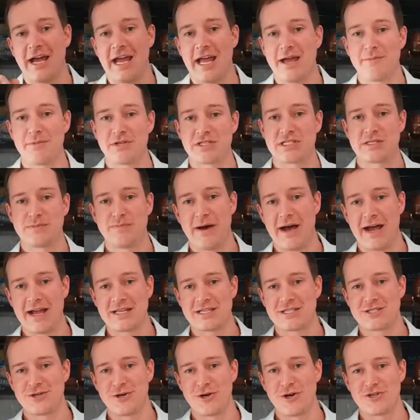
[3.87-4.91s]
I am a
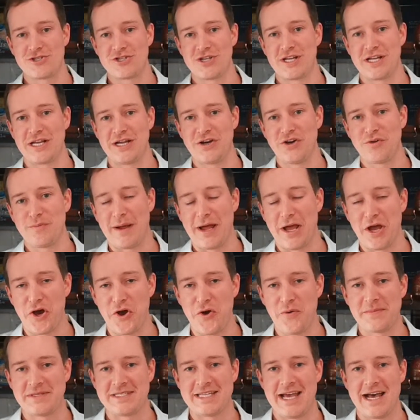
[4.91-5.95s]
spine surgeon here in my
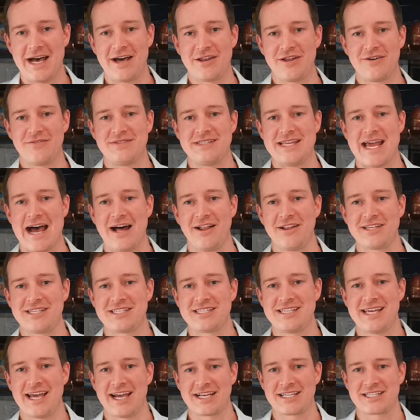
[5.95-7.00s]
hometown of
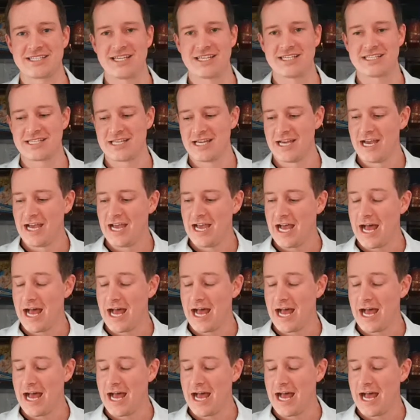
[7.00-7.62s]
Dallas, Texas.